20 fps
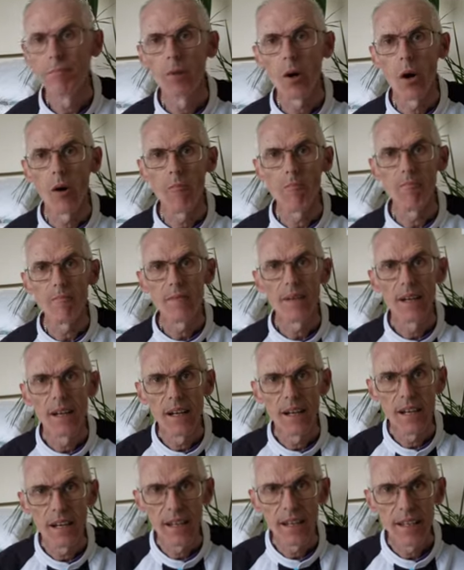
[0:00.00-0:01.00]
But
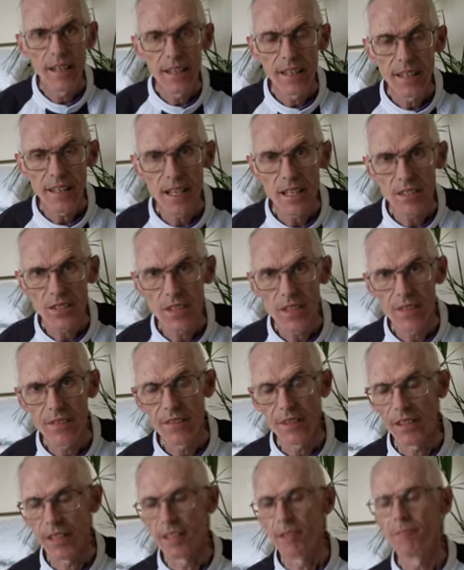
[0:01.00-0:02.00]
here's the
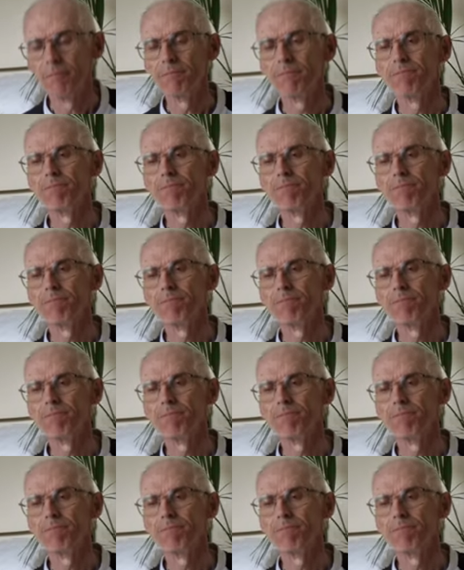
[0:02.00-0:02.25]
thing.